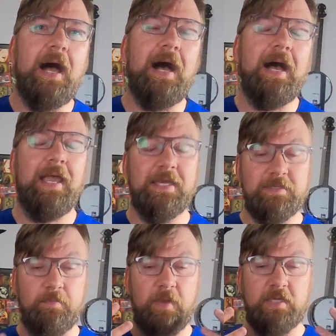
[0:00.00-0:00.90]
As
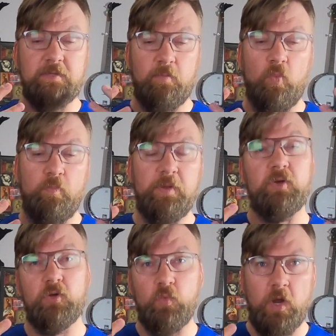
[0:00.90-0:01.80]
a
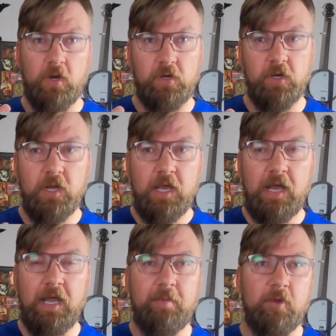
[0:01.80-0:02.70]
beard wearer,
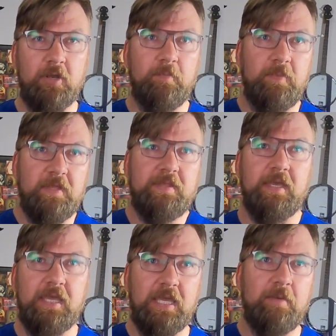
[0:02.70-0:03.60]
I am going to be
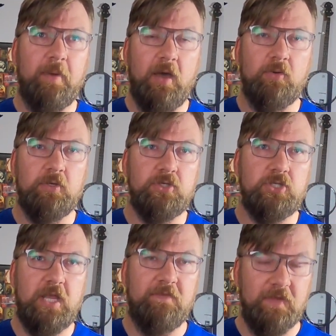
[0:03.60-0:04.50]
thinking about
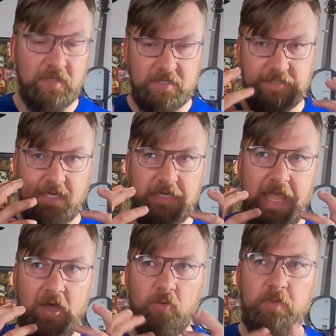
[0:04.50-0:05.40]
shaving this thing
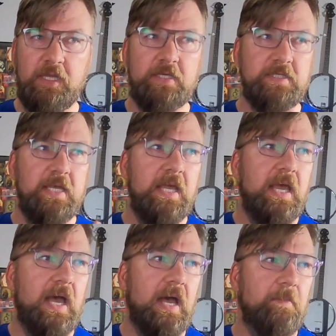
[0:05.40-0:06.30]
down, because
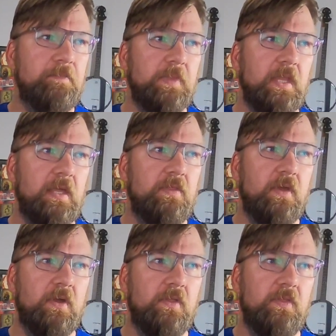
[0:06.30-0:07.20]

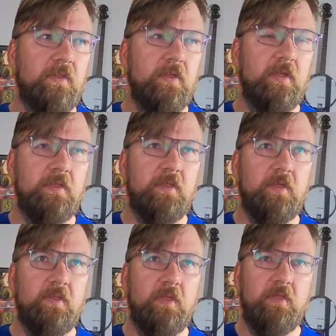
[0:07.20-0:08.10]
the
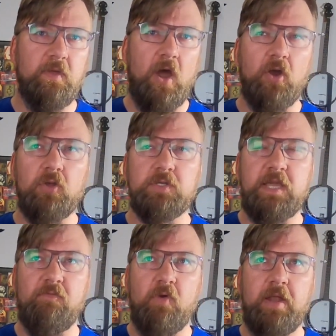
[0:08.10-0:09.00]
articles
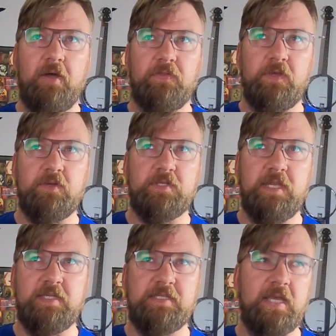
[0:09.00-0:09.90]
I've read out there,
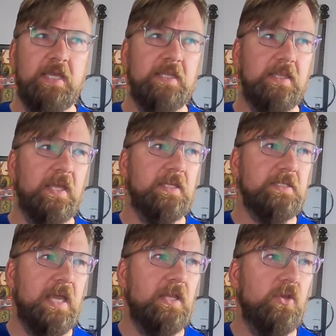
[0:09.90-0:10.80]
they say things
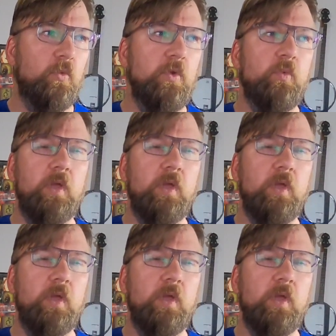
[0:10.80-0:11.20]
that, we